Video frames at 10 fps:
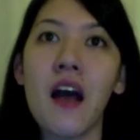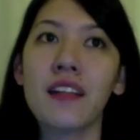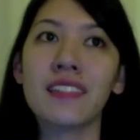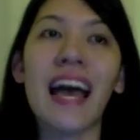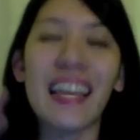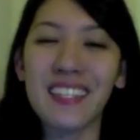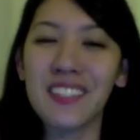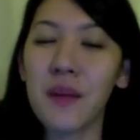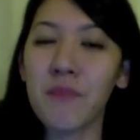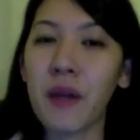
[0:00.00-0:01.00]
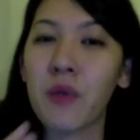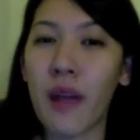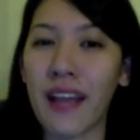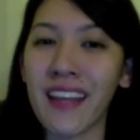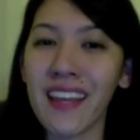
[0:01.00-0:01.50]
tighten up my
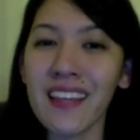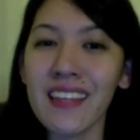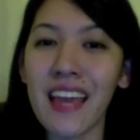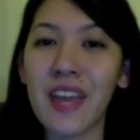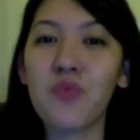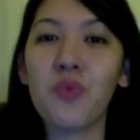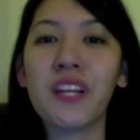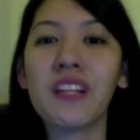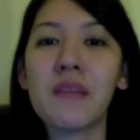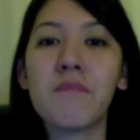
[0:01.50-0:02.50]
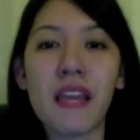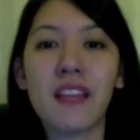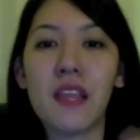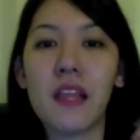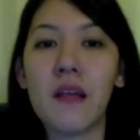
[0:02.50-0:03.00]
writing and really
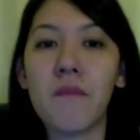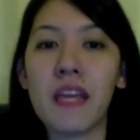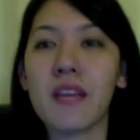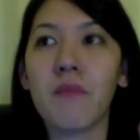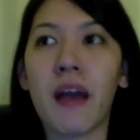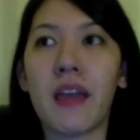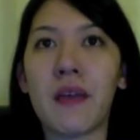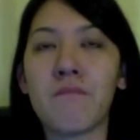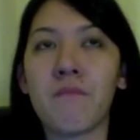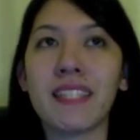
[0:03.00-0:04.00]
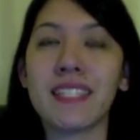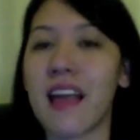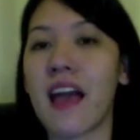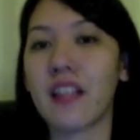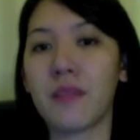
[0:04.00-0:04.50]
make my
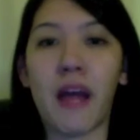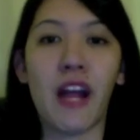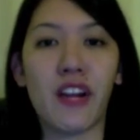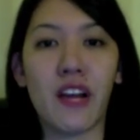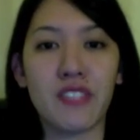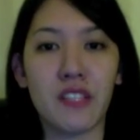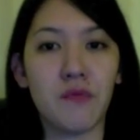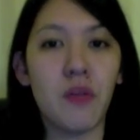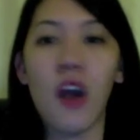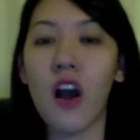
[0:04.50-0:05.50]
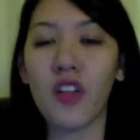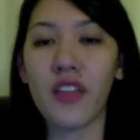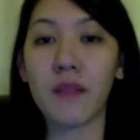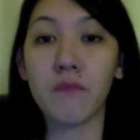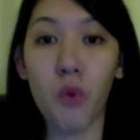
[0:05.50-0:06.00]
style and paragraphs and all
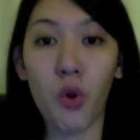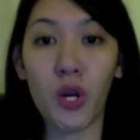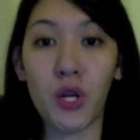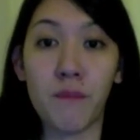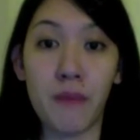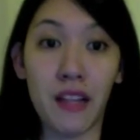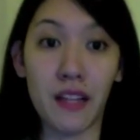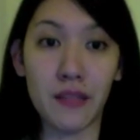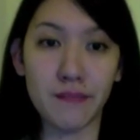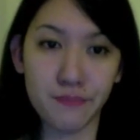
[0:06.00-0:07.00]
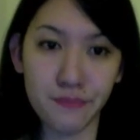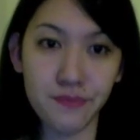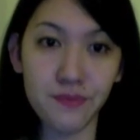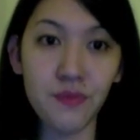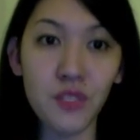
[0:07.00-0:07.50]
that more compelling.
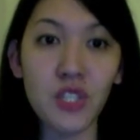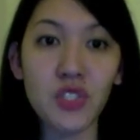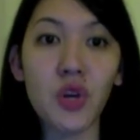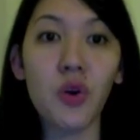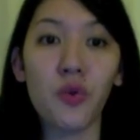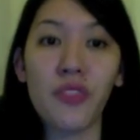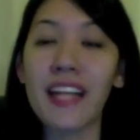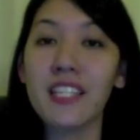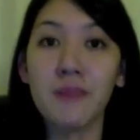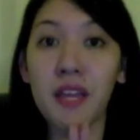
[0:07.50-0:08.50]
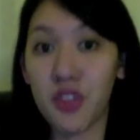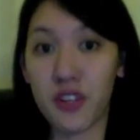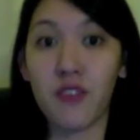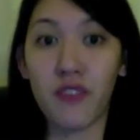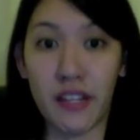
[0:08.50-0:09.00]
So that's my third
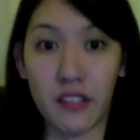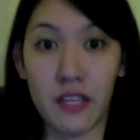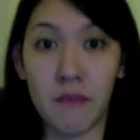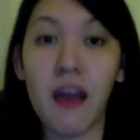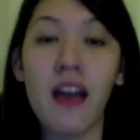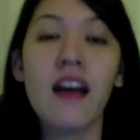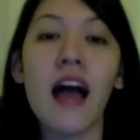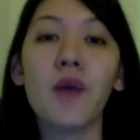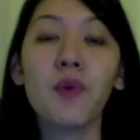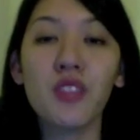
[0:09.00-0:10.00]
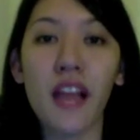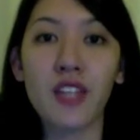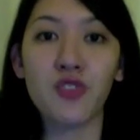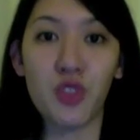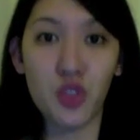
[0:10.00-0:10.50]
and final tip. I would
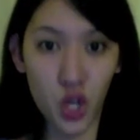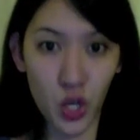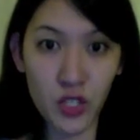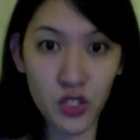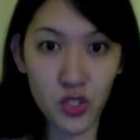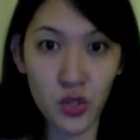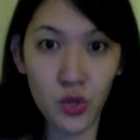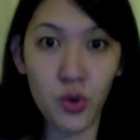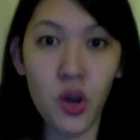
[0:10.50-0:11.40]
like to encourage you